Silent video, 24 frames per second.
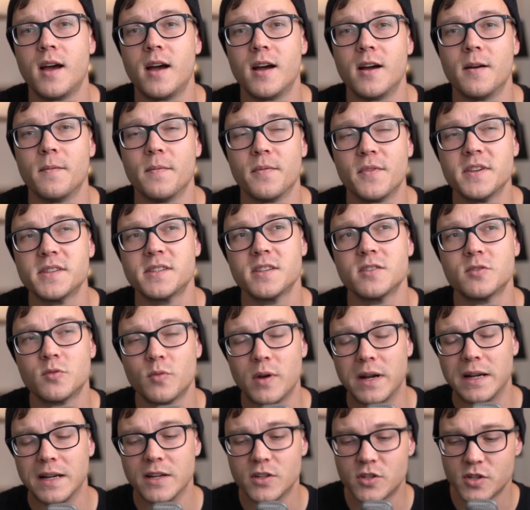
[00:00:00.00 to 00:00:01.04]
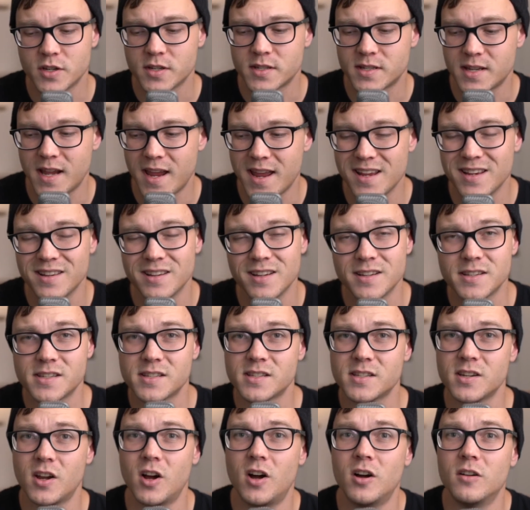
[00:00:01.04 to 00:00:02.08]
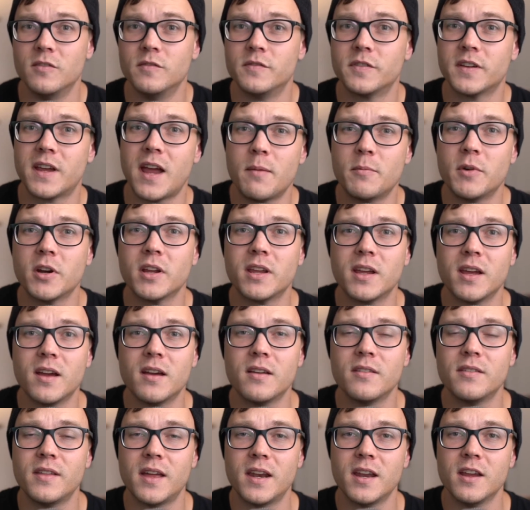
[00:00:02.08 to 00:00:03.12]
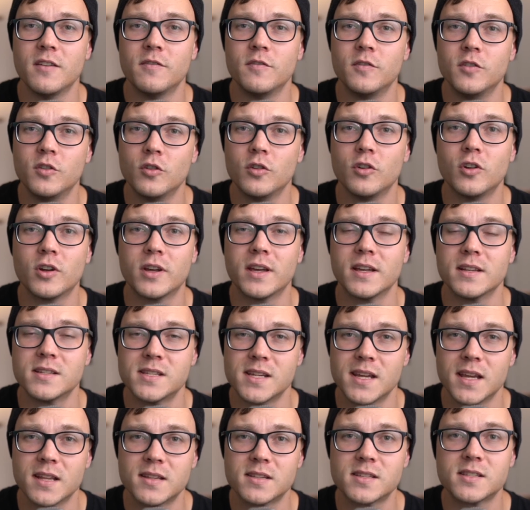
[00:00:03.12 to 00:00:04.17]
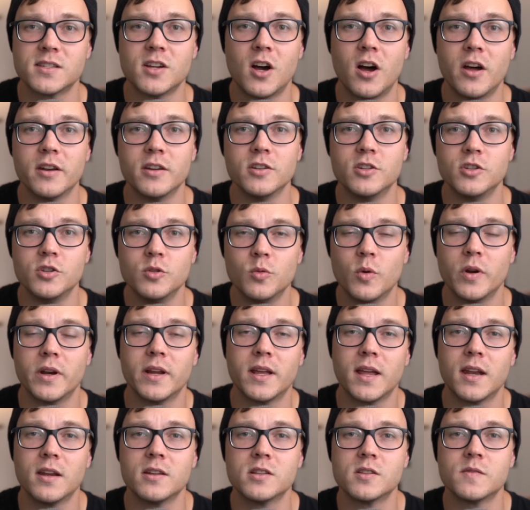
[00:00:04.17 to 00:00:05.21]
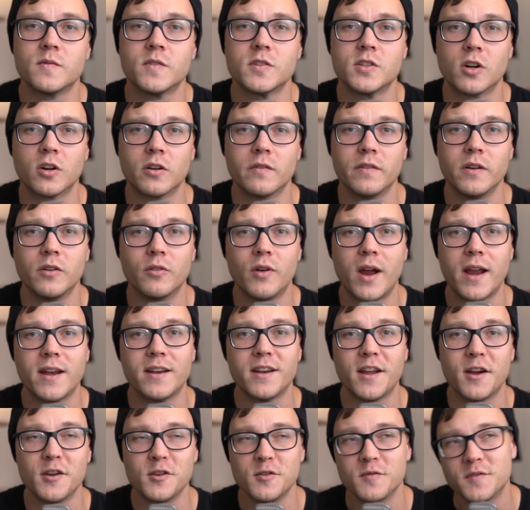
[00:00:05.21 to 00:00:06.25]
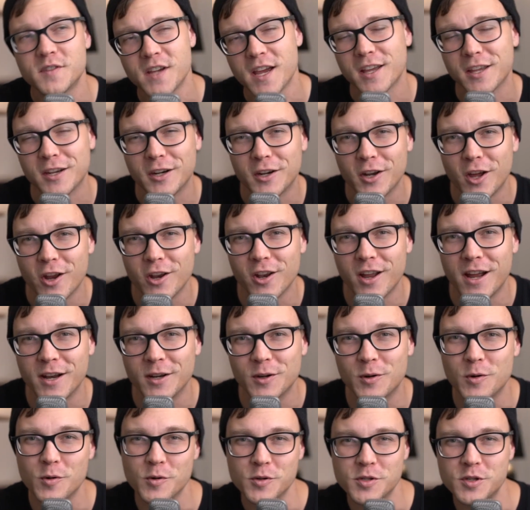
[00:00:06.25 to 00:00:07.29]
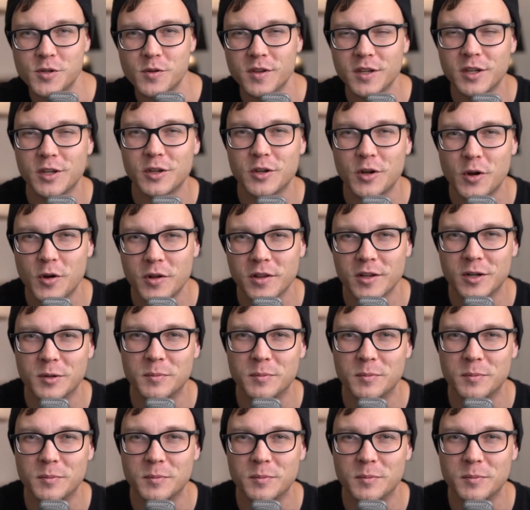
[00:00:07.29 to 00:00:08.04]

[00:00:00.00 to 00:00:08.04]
This is really just a list of camera gear that if you're looking to get started, you want to get into photography right now, you've taken an online course, you think you know a little